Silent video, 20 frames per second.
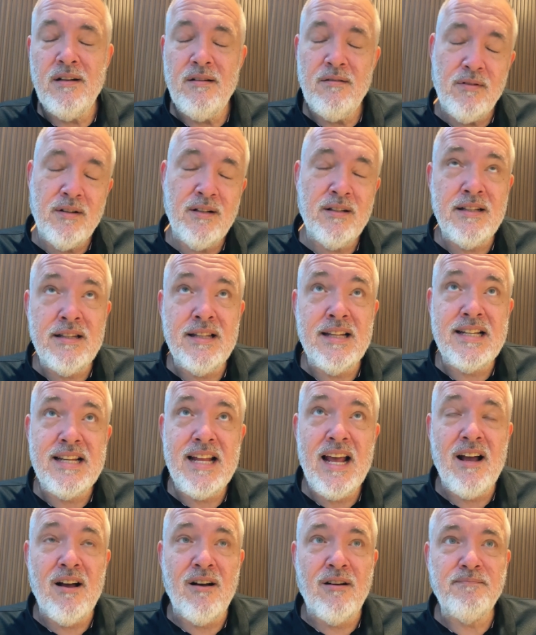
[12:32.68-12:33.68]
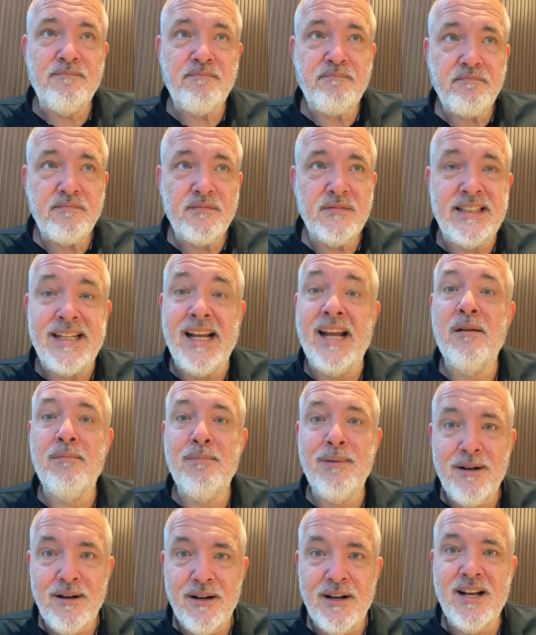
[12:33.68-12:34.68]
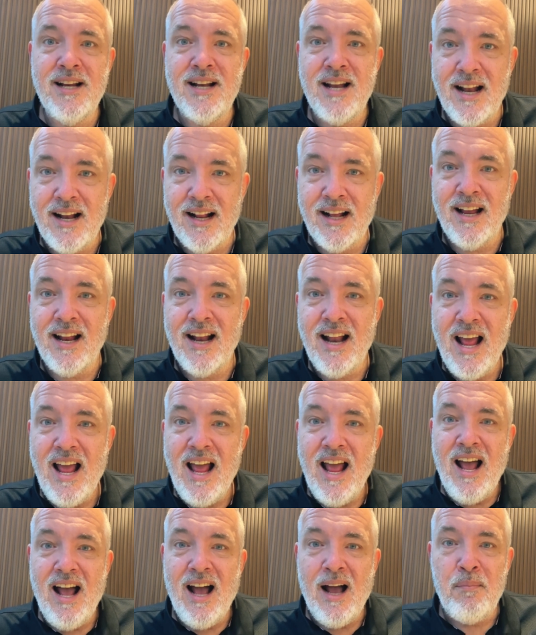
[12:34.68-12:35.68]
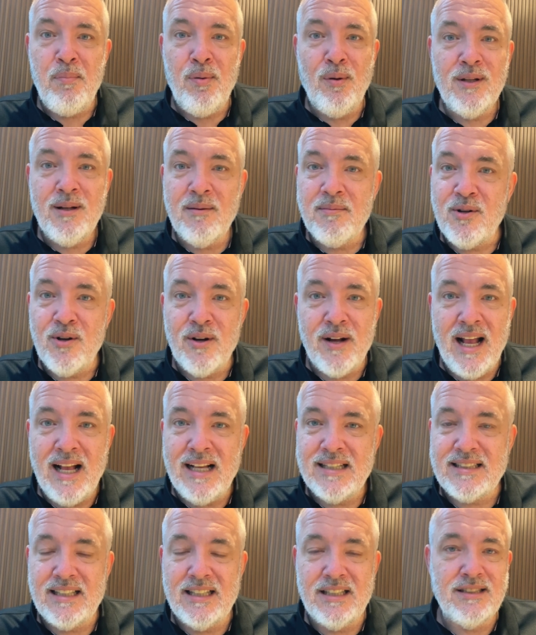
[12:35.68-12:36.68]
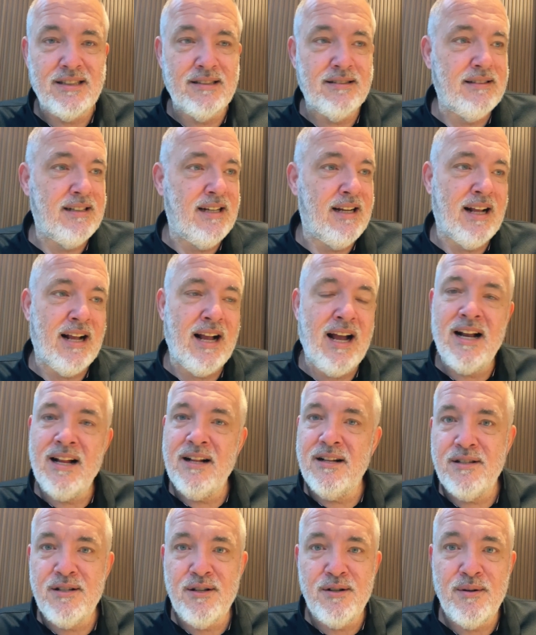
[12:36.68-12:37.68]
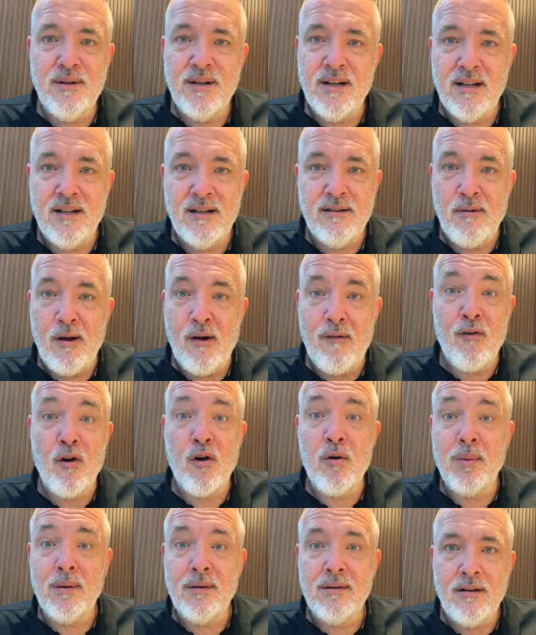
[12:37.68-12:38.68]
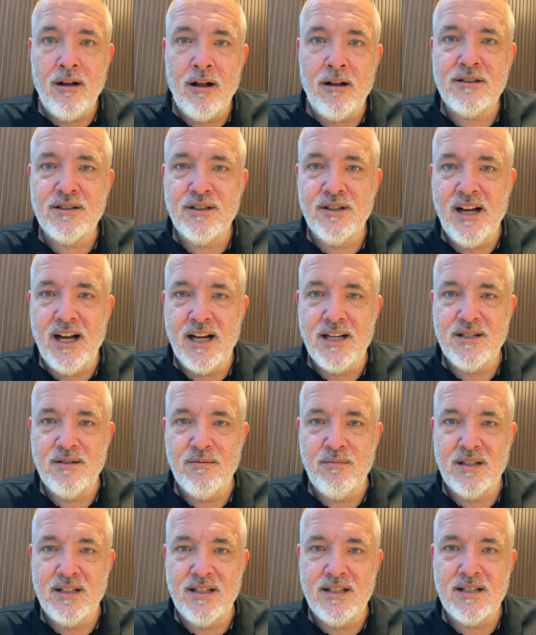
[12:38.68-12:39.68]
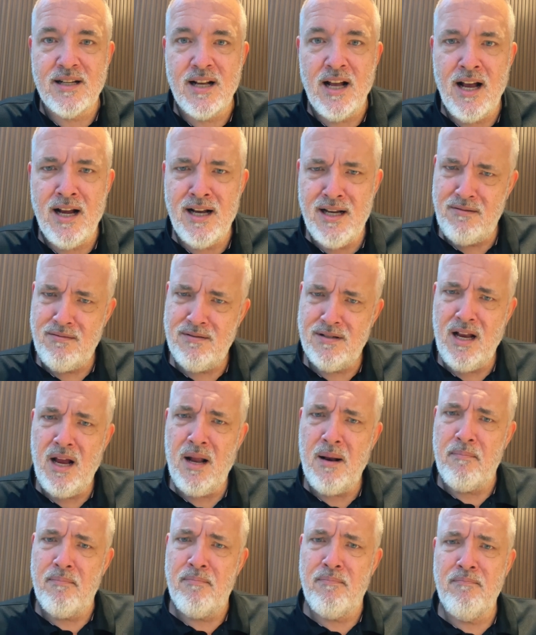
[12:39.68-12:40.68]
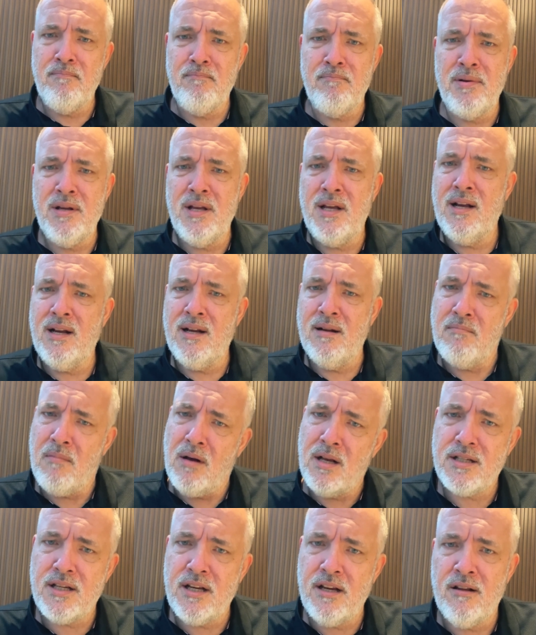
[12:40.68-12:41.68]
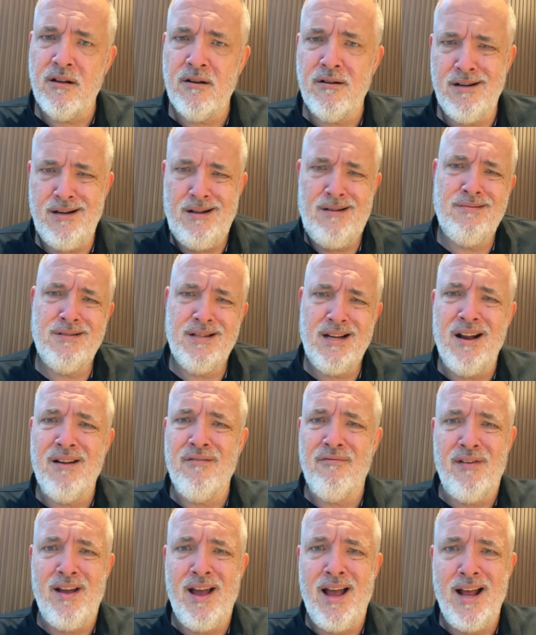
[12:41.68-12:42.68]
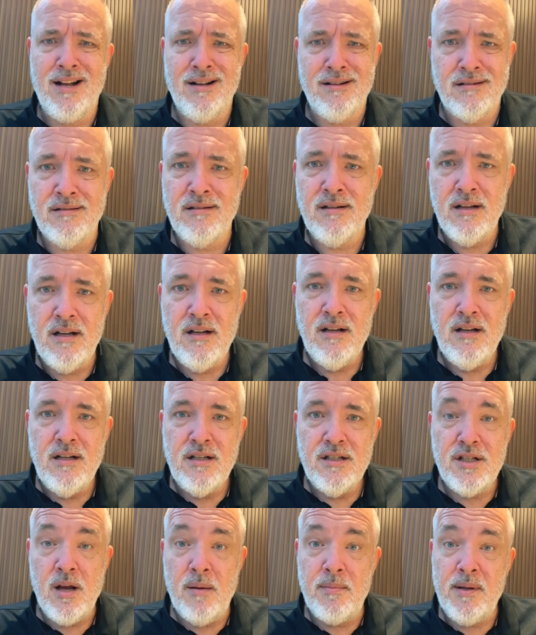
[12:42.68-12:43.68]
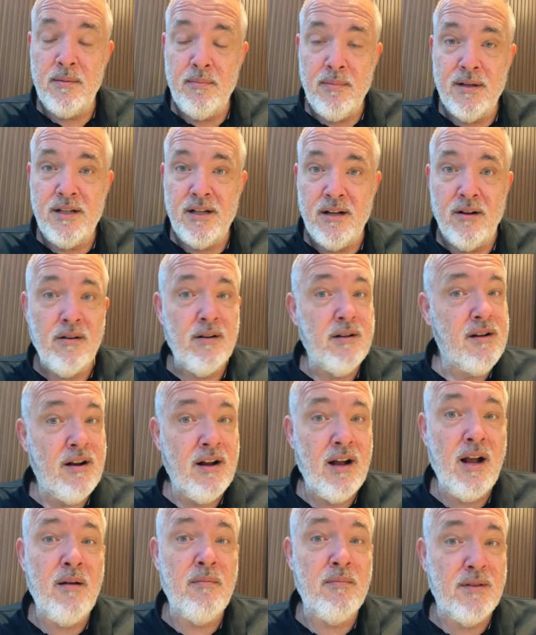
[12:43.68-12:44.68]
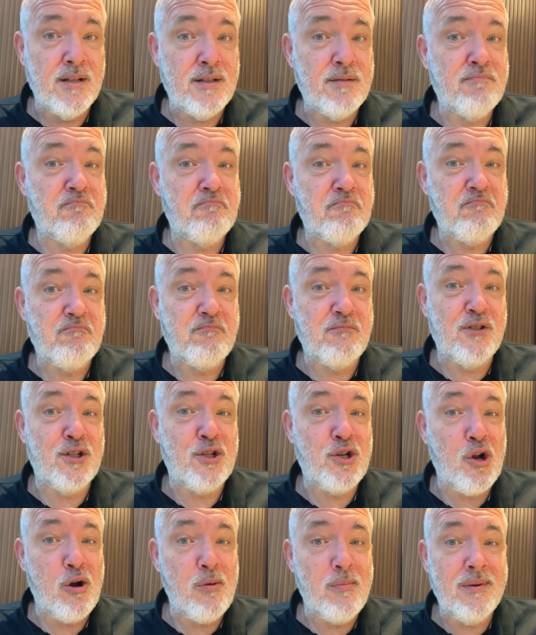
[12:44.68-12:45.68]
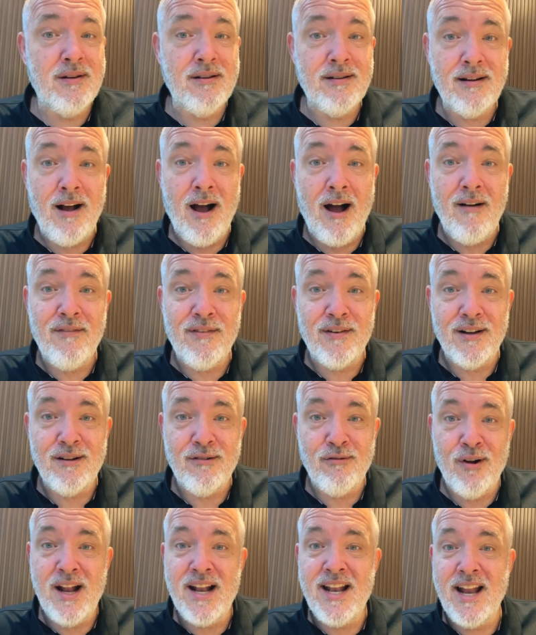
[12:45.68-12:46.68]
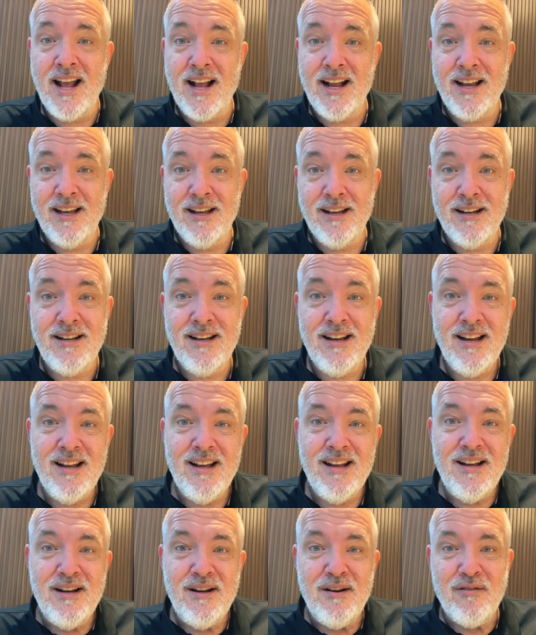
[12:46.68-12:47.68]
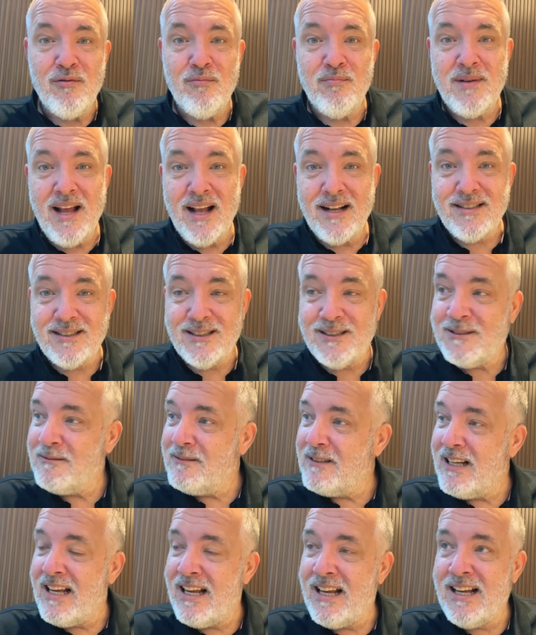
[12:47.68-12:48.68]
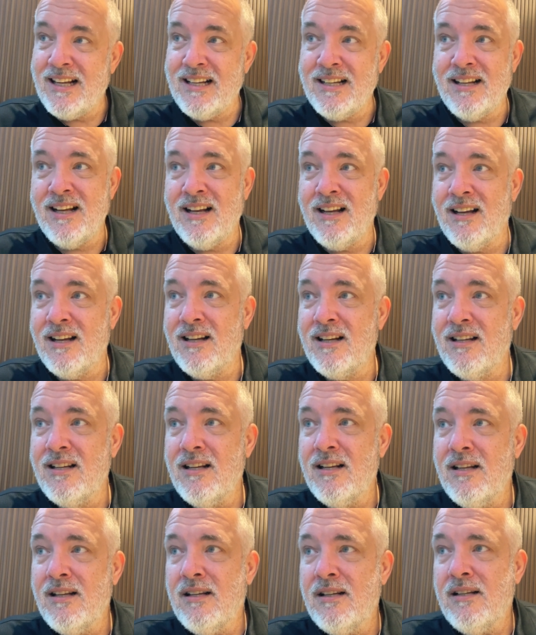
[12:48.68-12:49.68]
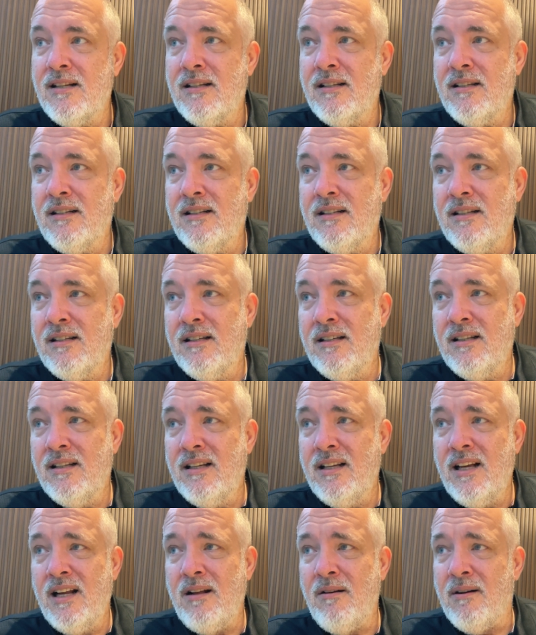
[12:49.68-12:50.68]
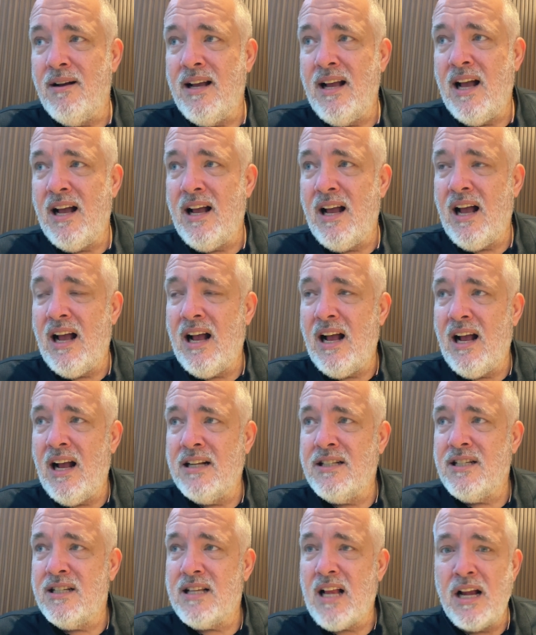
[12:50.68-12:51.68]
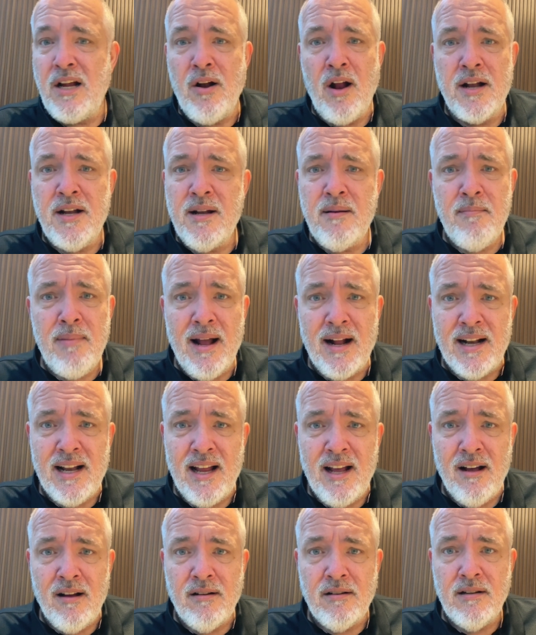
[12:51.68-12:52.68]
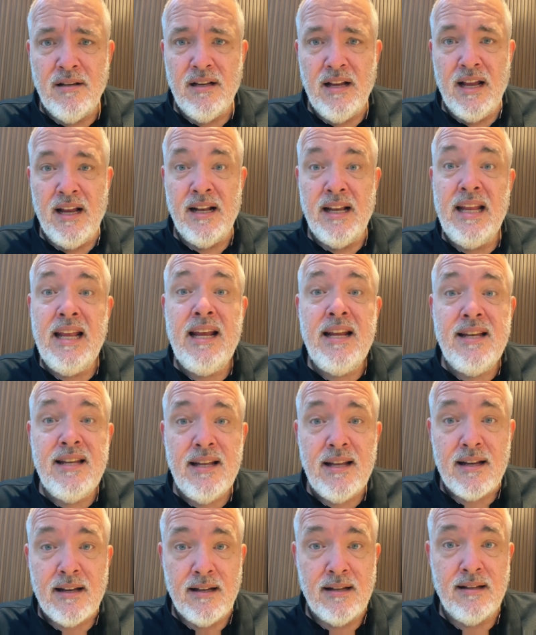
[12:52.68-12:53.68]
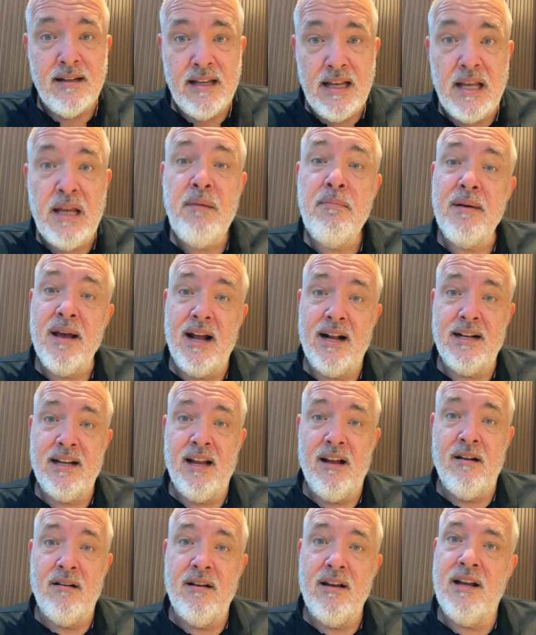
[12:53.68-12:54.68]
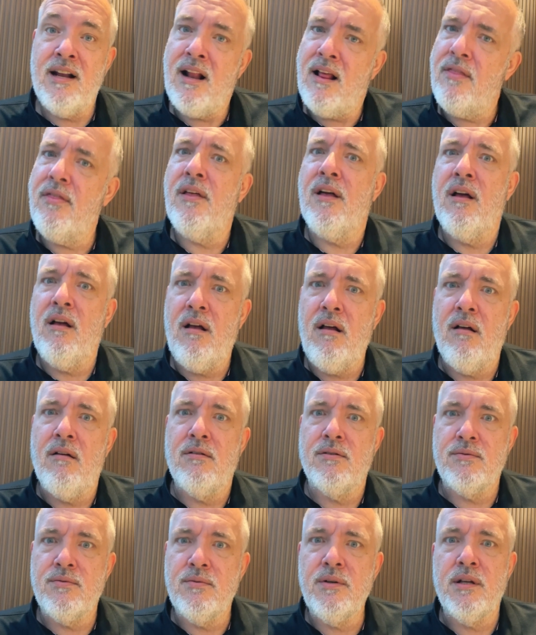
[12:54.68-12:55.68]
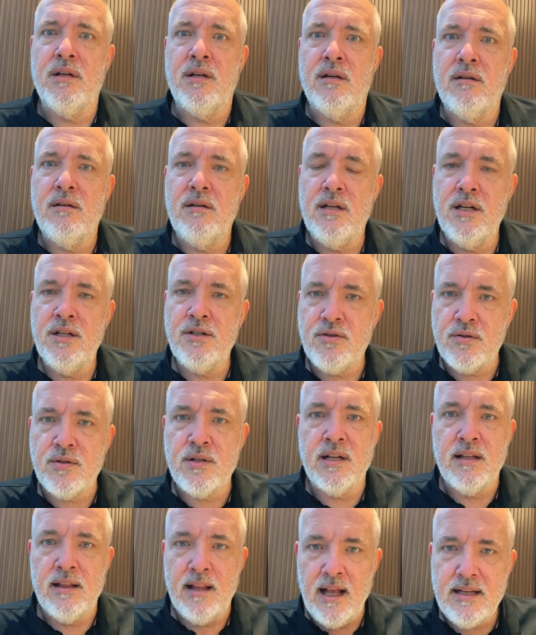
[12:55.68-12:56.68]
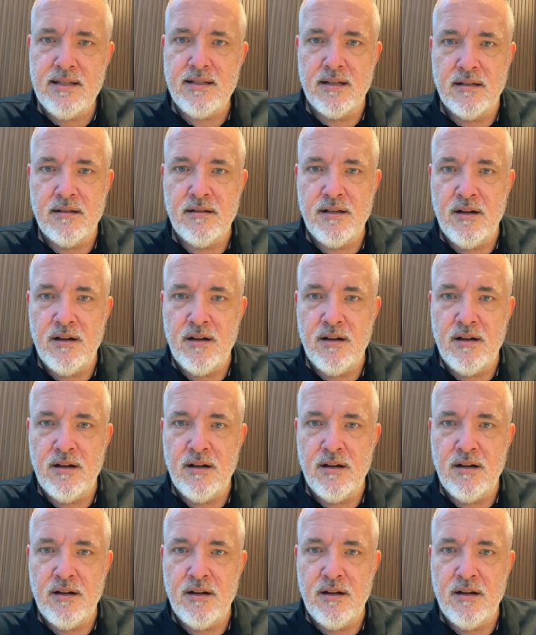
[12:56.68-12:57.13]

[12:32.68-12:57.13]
in the town, Danbury, Connecticut, I pulled up to a gas station and I got into a verbal altercation with this guy. And he was kind of big and muscular, and I was kind of fat and chubby. But, here I am, this determined, confident redneck kid from Texas. And anyway, I just, I didn't back down, and he did. He backed down. And I thought, it was really an interesting lesson,